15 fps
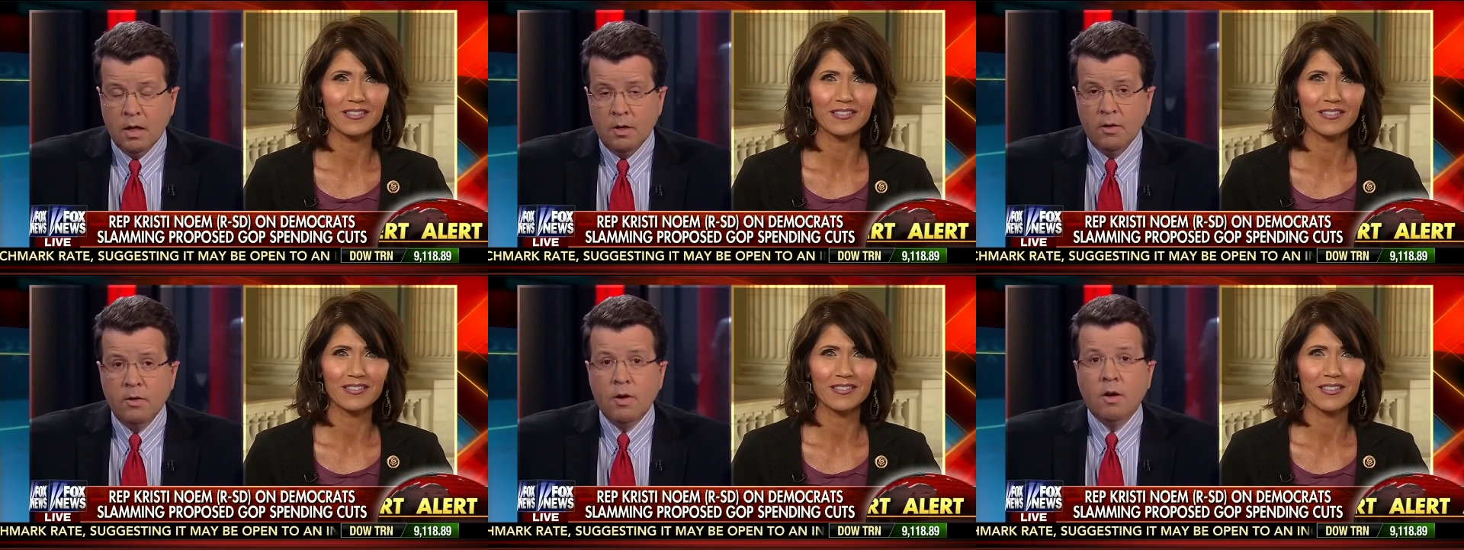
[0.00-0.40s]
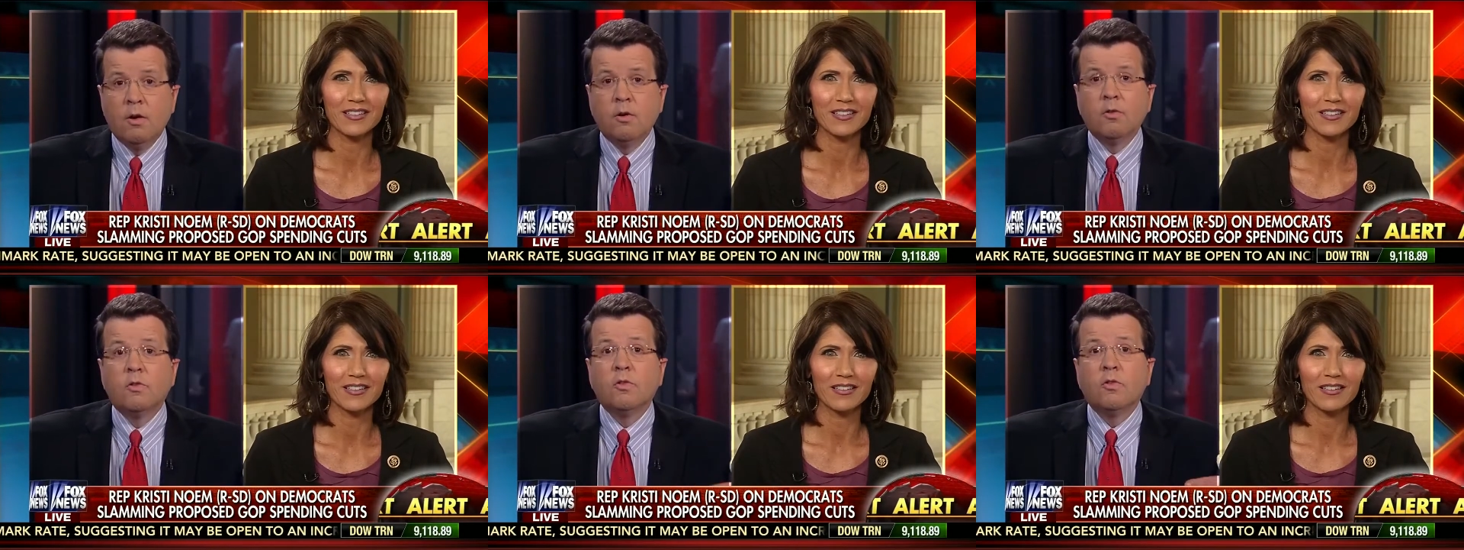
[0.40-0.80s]
Speaker 1: And who
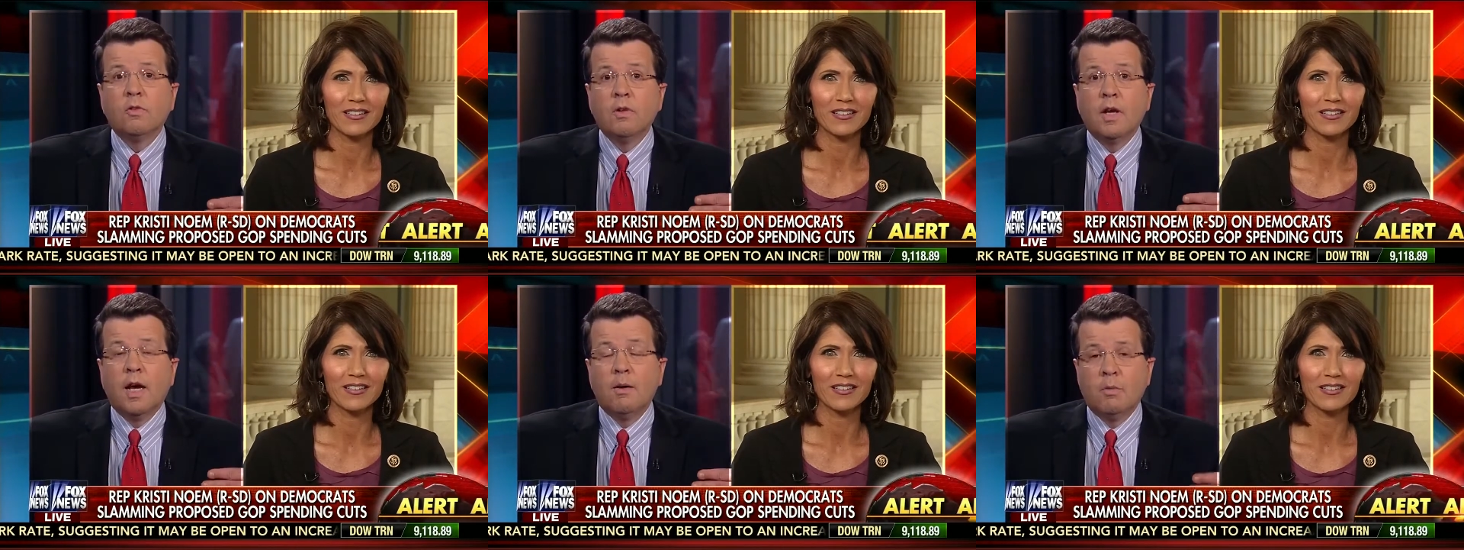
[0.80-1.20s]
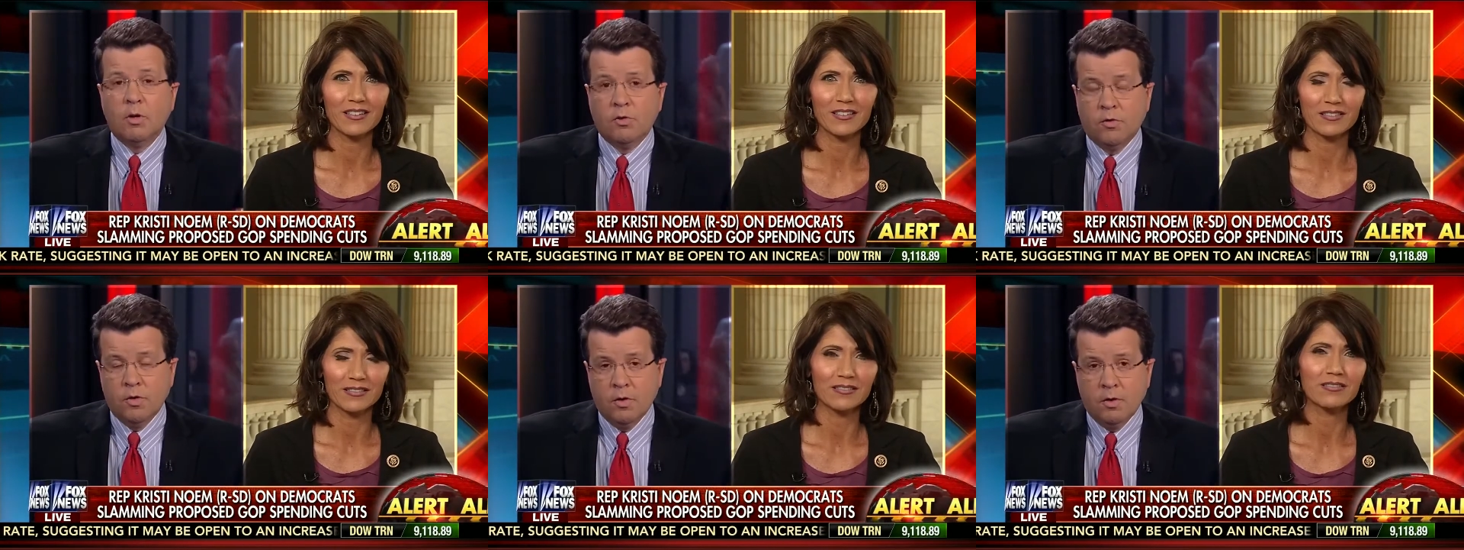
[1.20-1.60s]
knows how
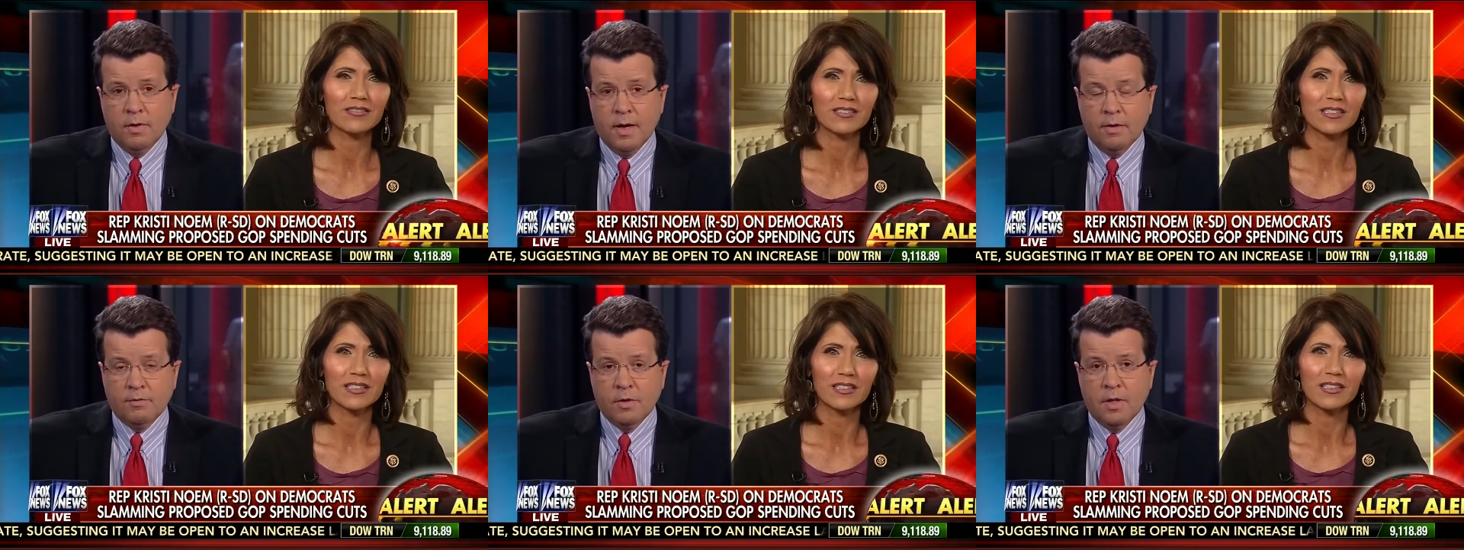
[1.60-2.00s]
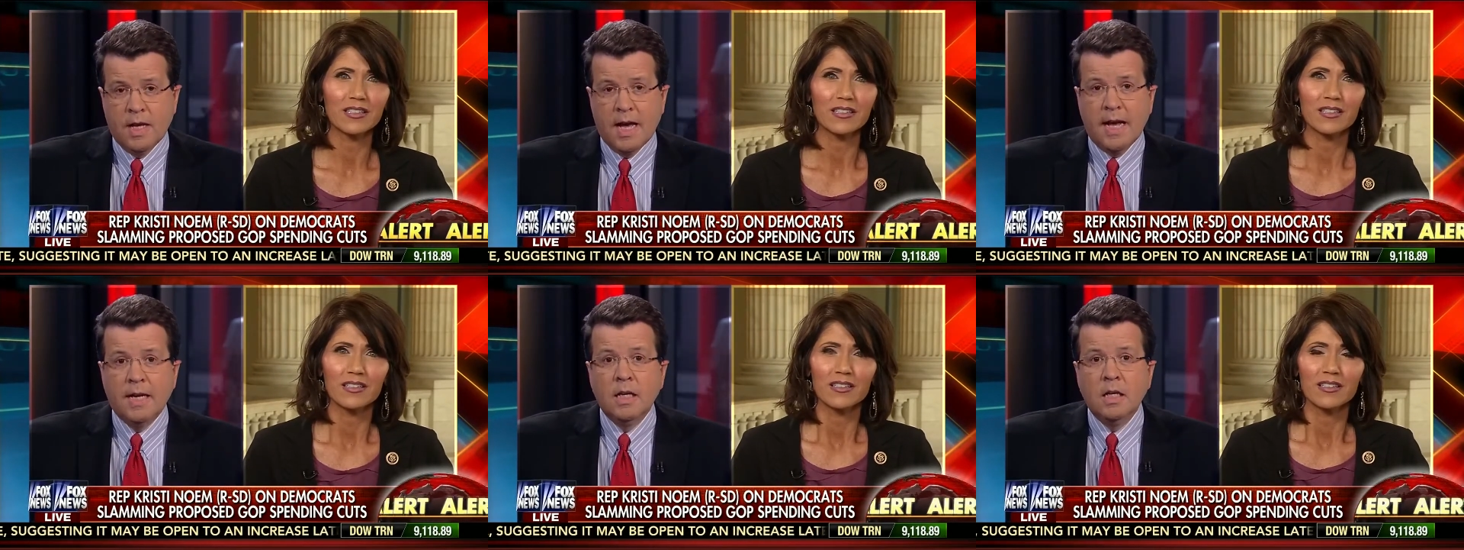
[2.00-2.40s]
much further after
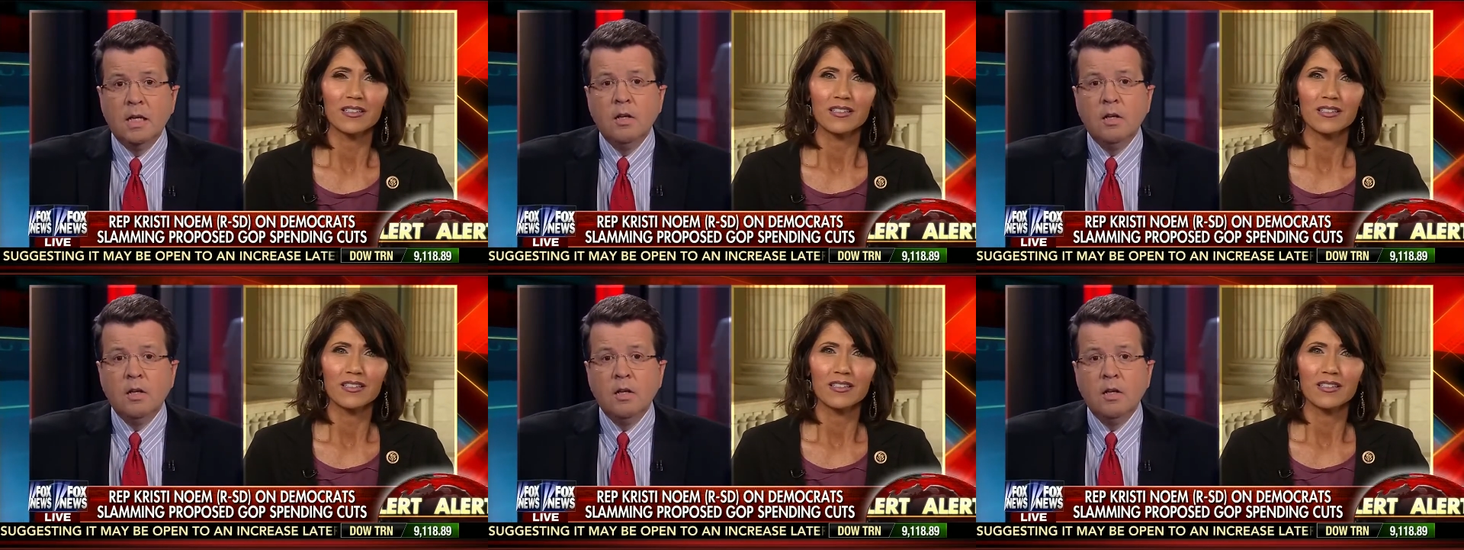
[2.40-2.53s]
that.